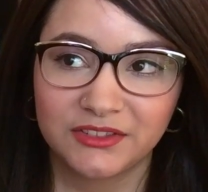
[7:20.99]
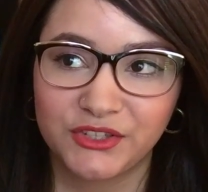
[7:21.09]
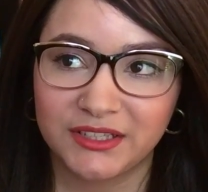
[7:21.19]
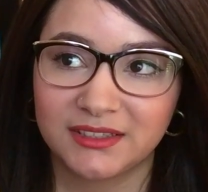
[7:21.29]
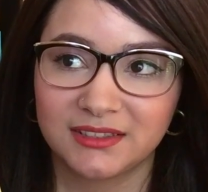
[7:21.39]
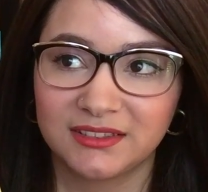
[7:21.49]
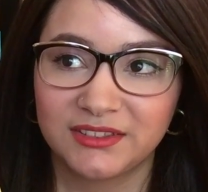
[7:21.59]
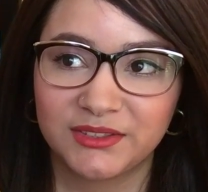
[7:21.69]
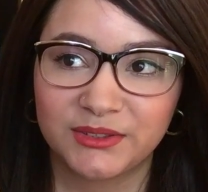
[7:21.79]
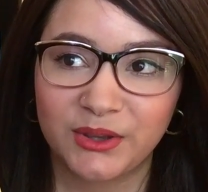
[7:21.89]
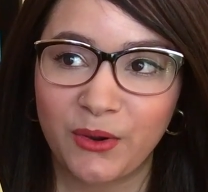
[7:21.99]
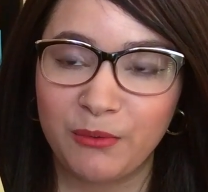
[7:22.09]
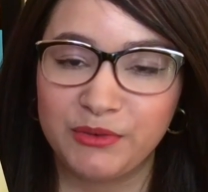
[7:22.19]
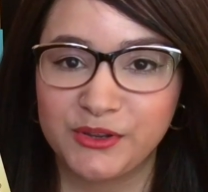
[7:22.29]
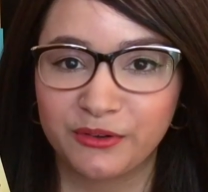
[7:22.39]
just
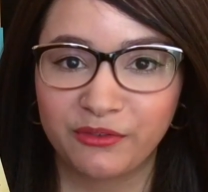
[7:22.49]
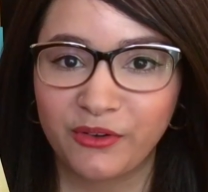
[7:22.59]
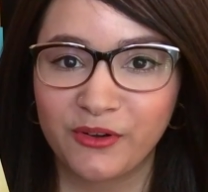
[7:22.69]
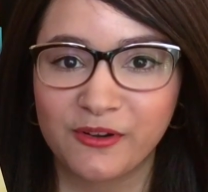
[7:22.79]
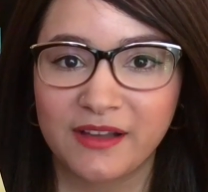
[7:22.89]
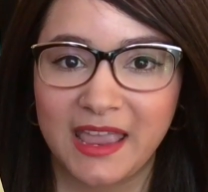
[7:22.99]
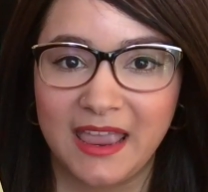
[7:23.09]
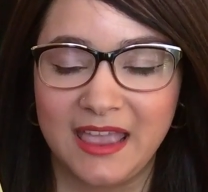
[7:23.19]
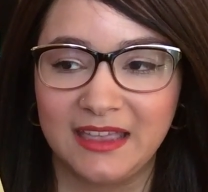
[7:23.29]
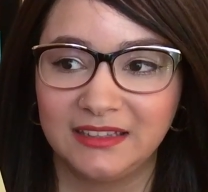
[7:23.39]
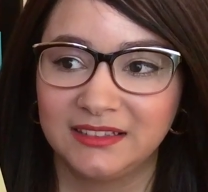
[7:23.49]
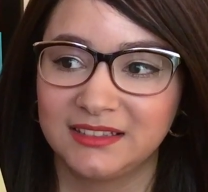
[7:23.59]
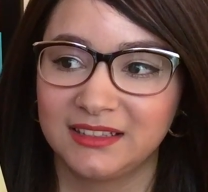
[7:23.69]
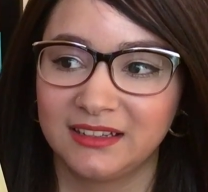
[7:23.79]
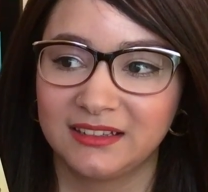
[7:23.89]
so beautiful and,